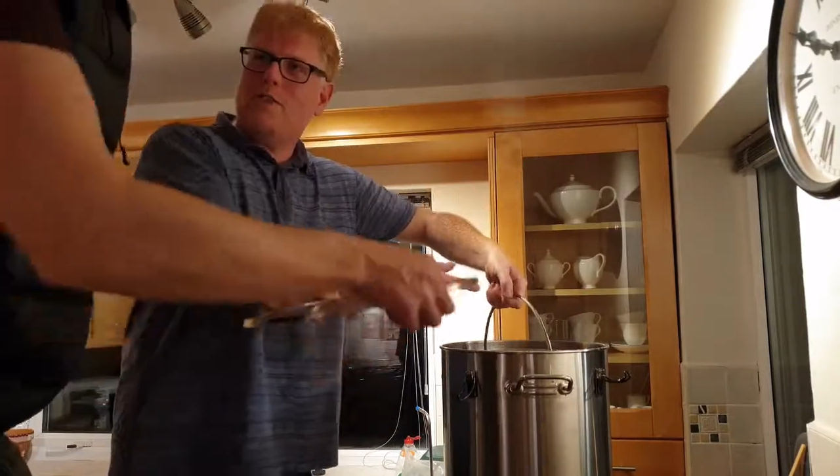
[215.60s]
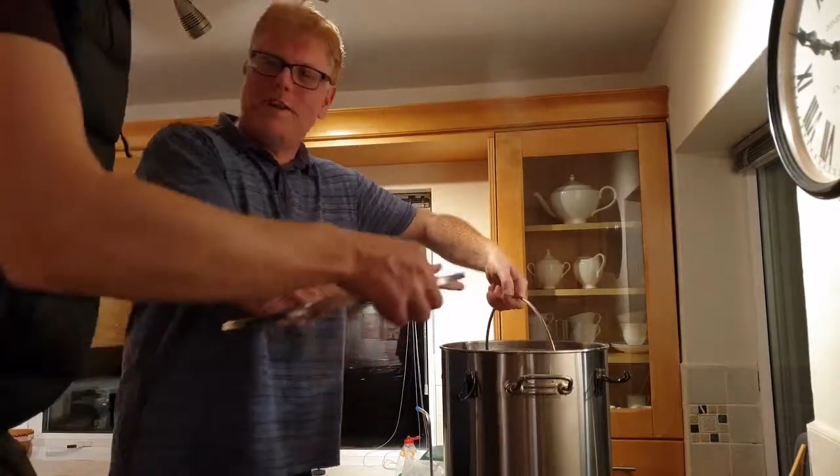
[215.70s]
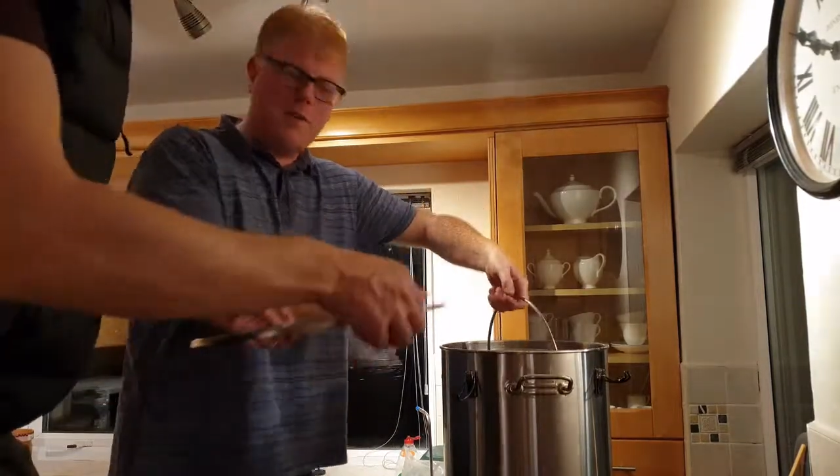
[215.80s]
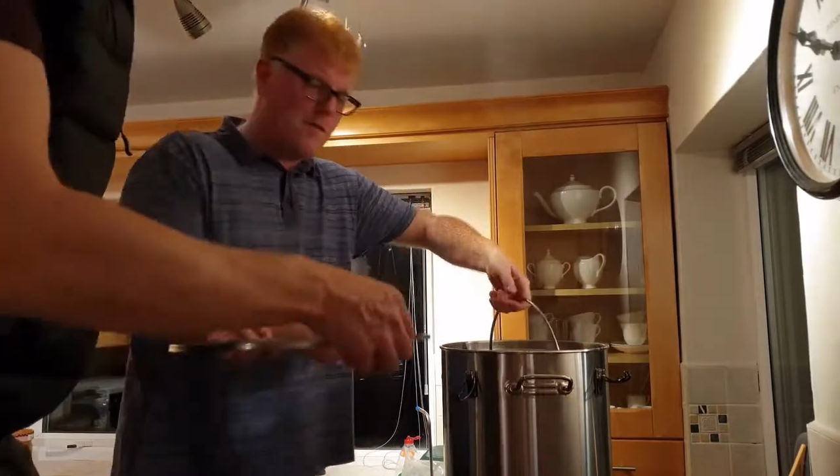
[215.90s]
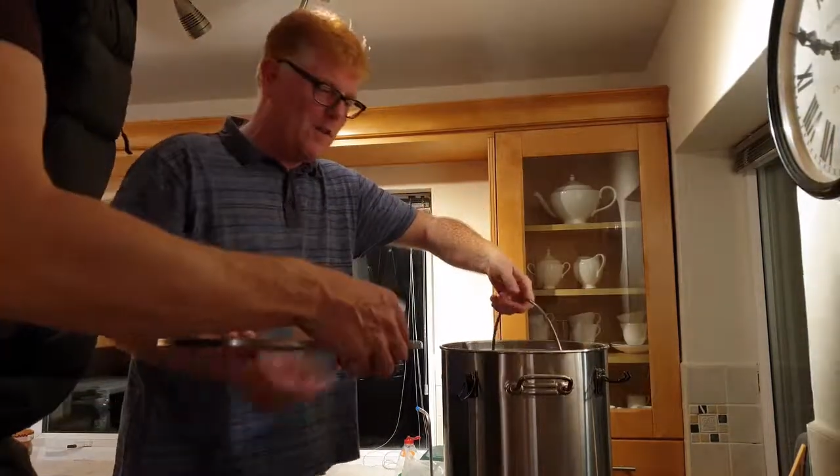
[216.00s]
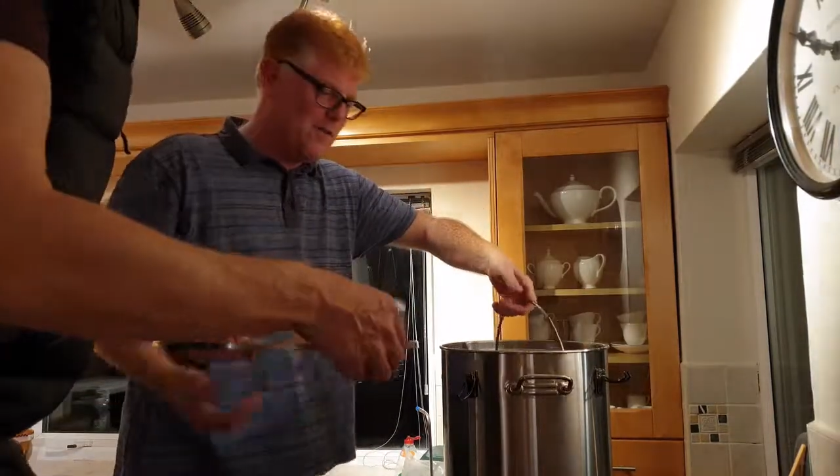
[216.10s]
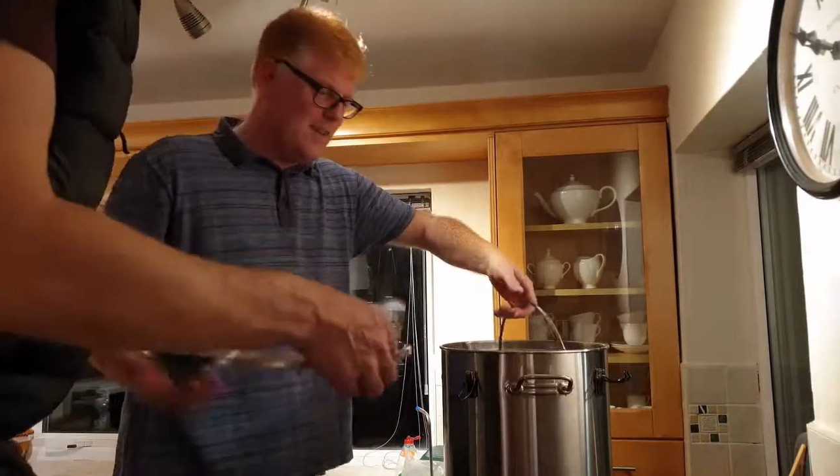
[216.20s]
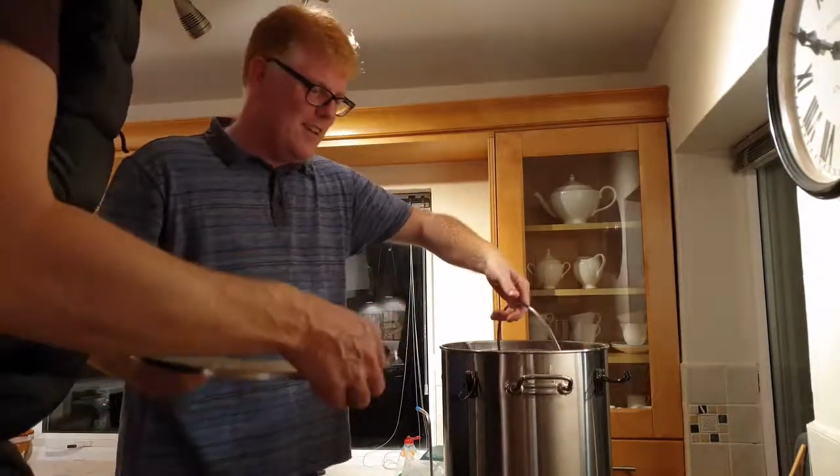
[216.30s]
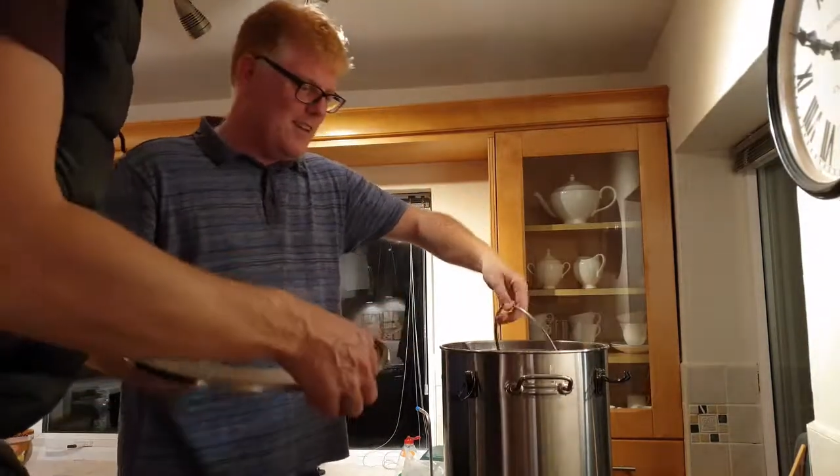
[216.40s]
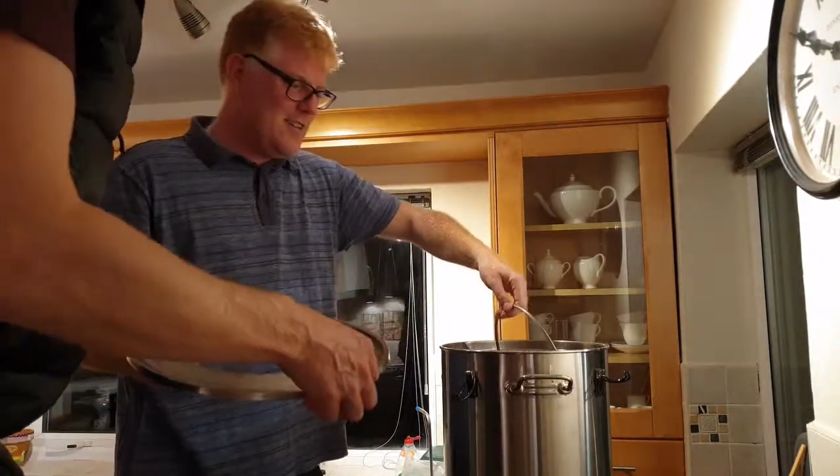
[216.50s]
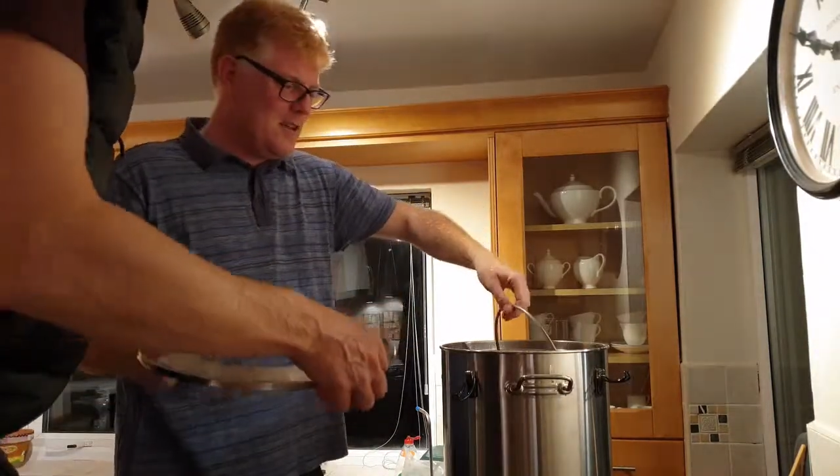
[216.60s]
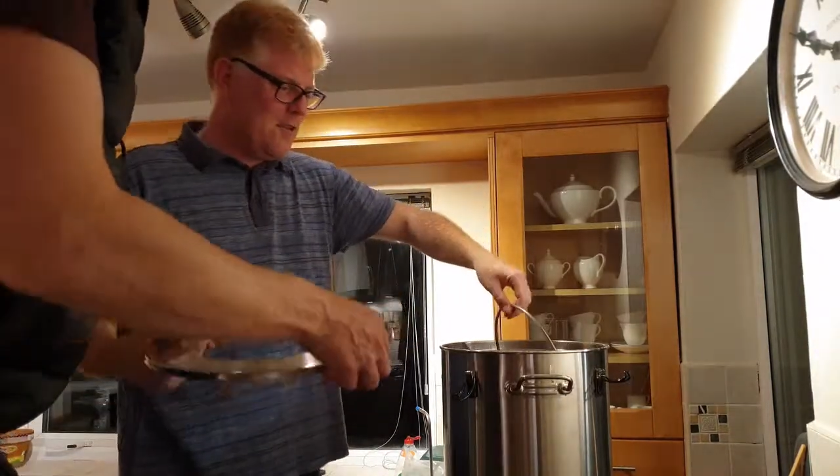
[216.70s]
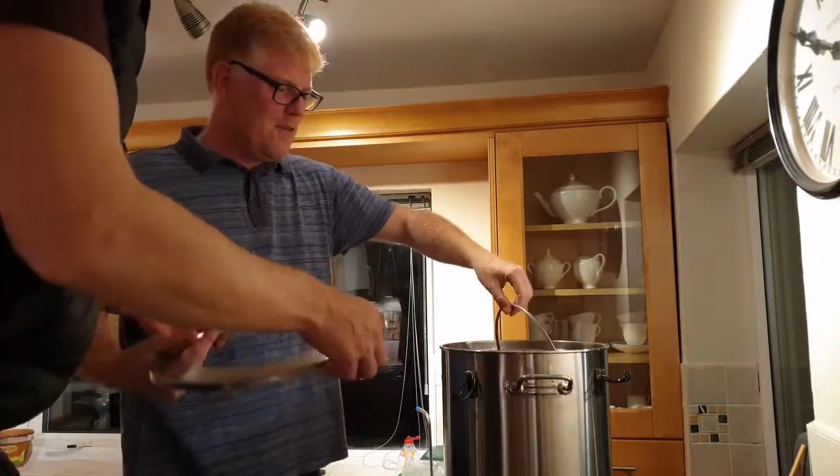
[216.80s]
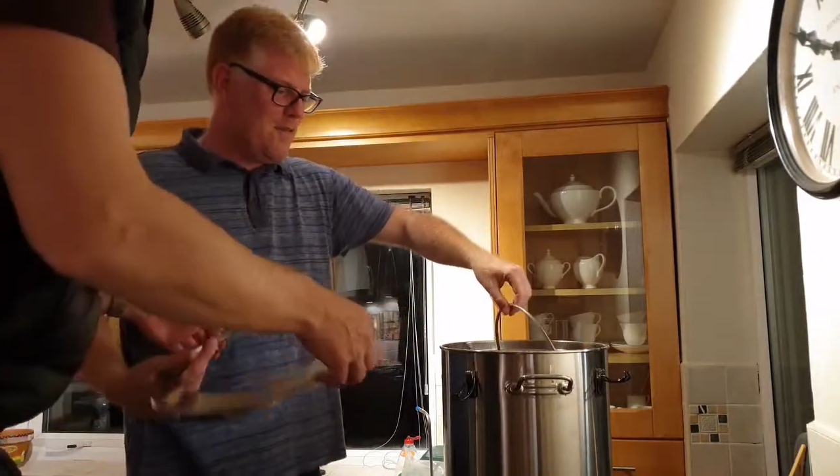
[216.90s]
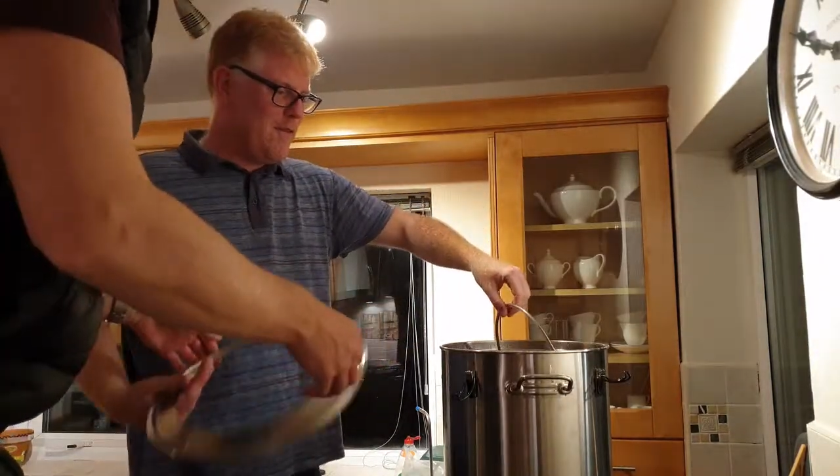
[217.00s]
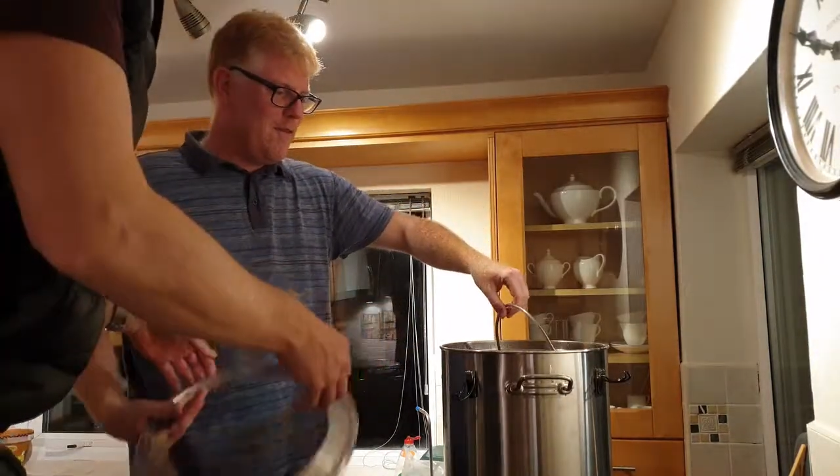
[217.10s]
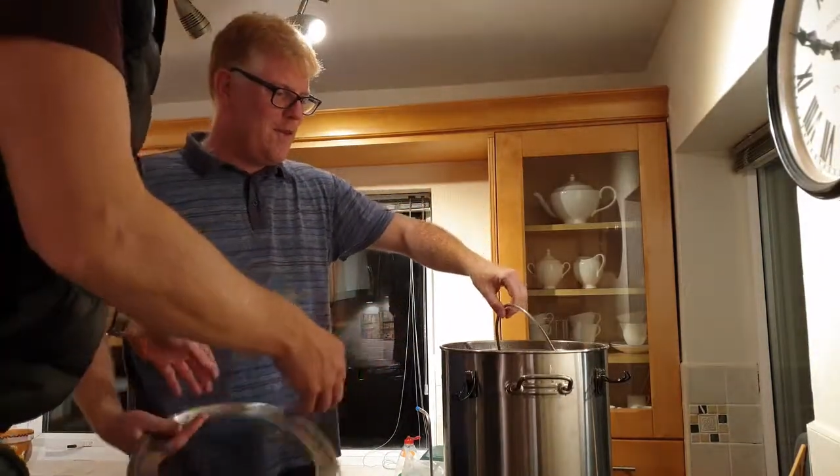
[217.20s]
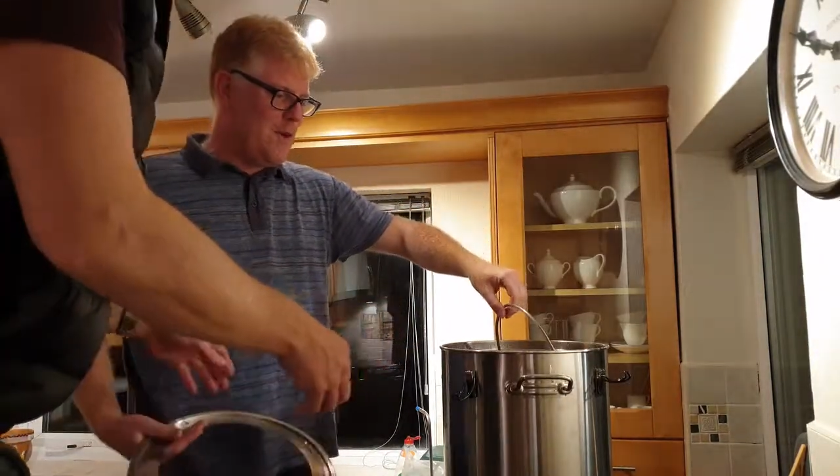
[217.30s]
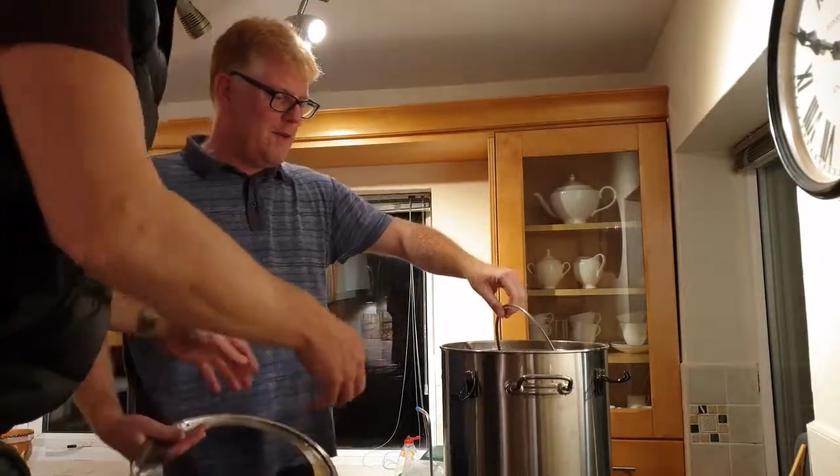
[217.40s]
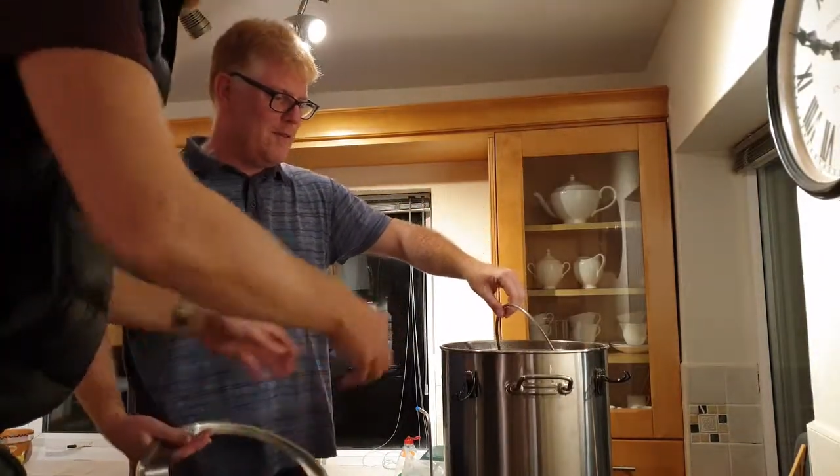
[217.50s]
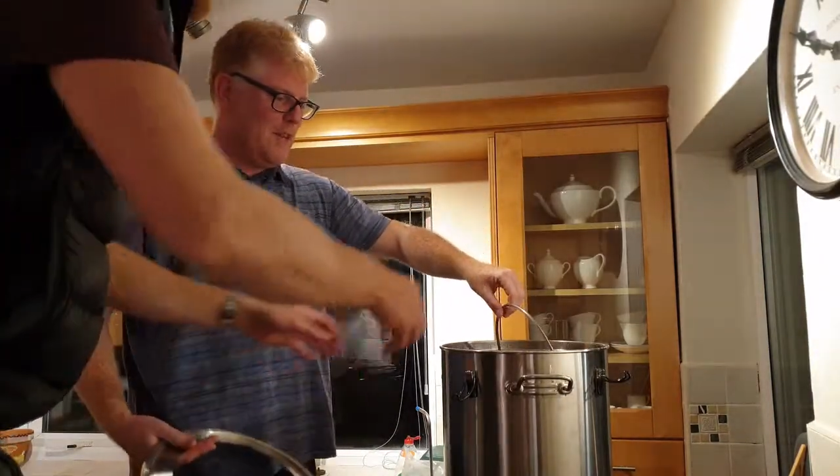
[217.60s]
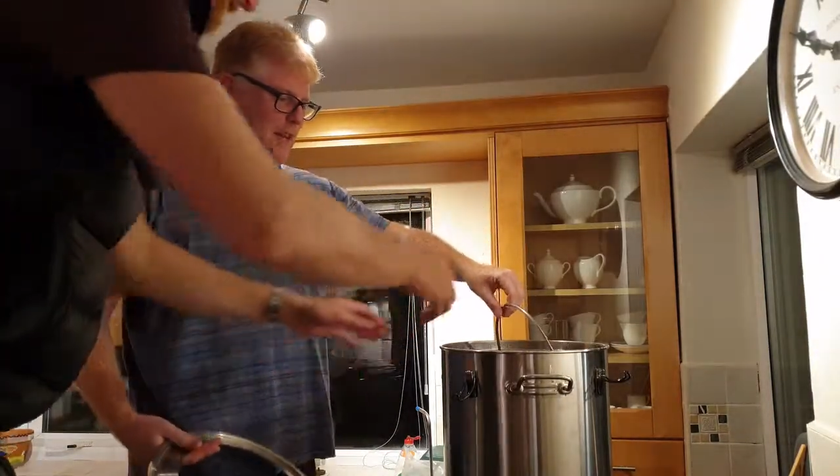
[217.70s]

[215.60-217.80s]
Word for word: lift that, you lift... You ever feel for how heavy